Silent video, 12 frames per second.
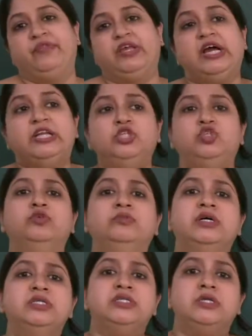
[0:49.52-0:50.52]

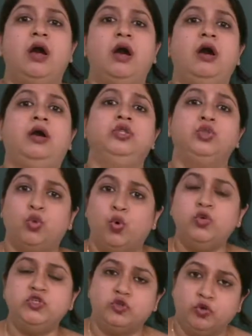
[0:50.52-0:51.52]
Consumers are
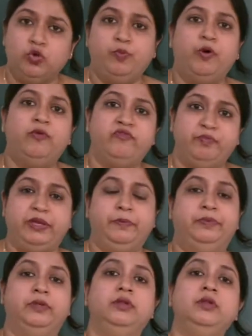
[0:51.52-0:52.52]
those group of
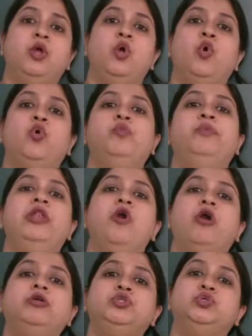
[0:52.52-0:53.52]
people who
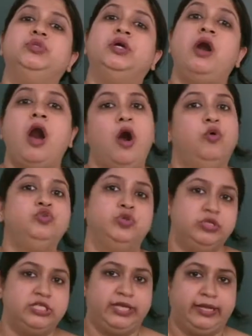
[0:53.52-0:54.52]
belong to the
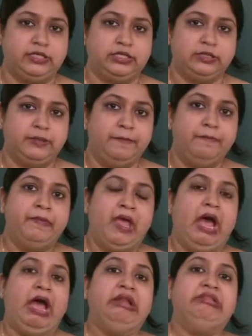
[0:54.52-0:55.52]
household sector
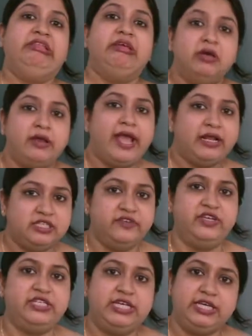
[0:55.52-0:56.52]
and their
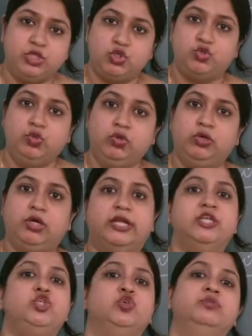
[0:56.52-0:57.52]
activity is to
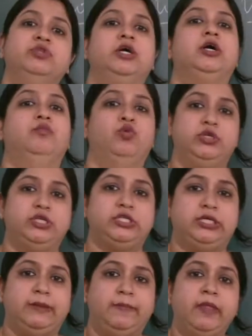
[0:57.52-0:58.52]
consume the commodity.
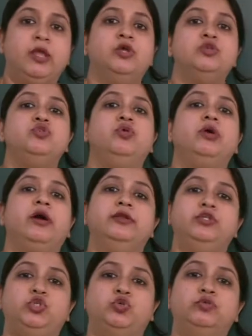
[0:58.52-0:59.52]
So
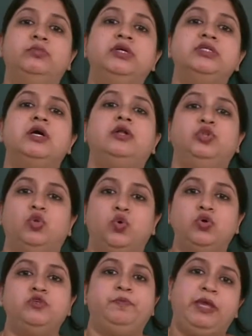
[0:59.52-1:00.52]
consumers are
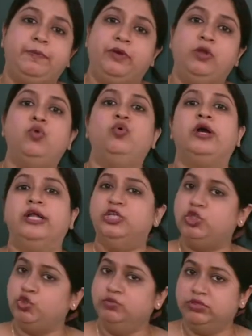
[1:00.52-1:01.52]
those people who
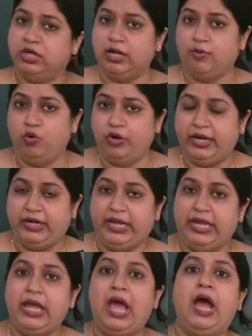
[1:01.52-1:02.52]
consume the
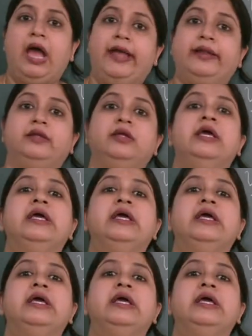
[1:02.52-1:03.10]
commodity and